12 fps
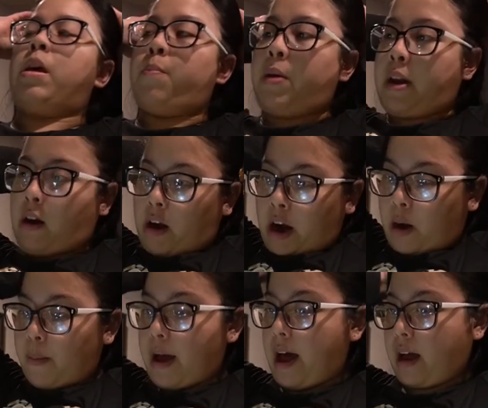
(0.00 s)
and pin our hair
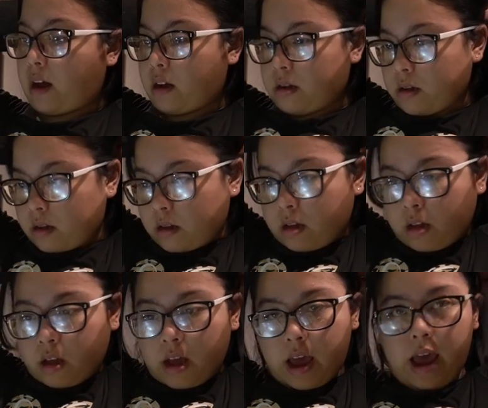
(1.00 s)
back,
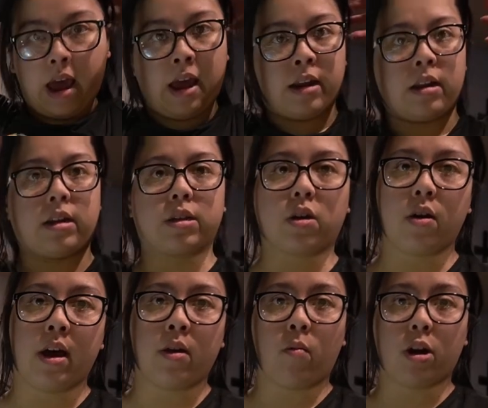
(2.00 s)
and let's go
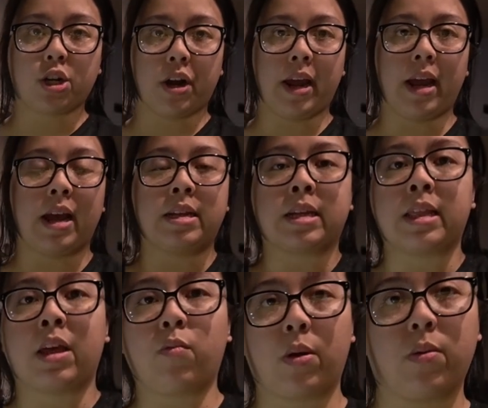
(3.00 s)
ahead and wash our hands, and
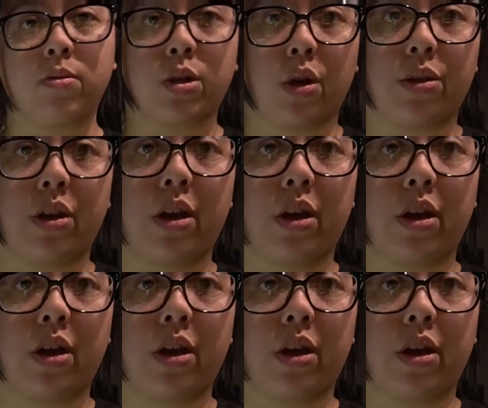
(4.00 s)
then we will start the